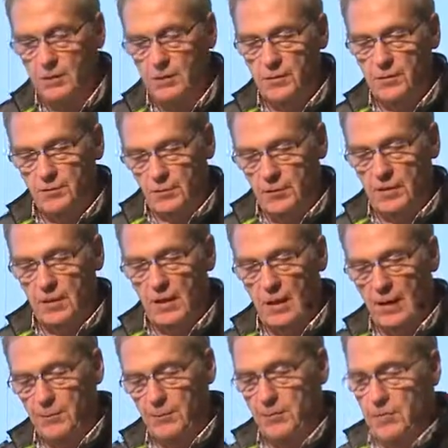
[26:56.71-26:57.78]
the, the thing
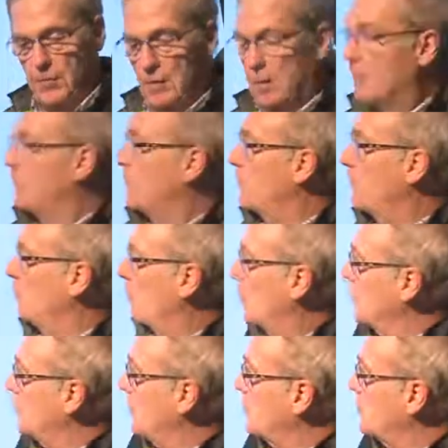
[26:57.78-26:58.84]
happens. If you
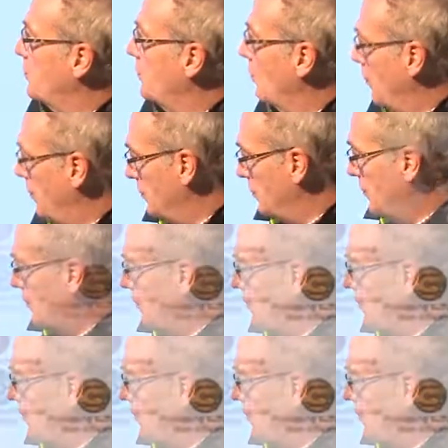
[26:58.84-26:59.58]
want to explore it, there's